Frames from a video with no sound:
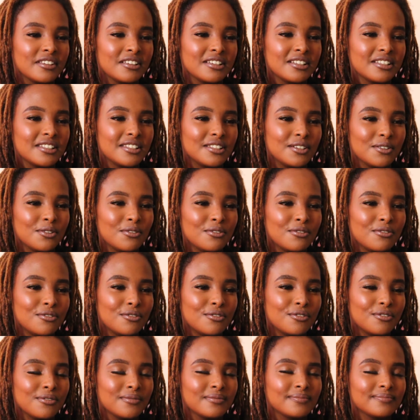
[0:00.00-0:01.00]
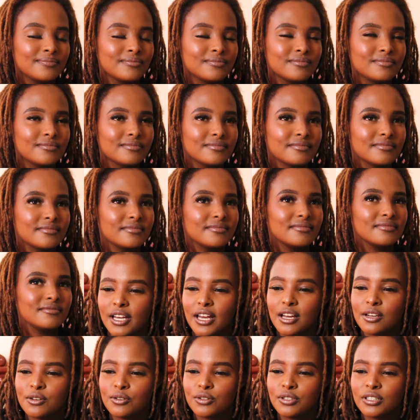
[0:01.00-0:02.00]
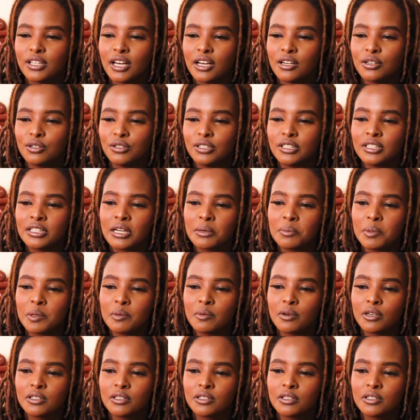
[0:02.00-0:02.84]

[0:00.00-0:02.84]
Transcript: So I wrote in a paper.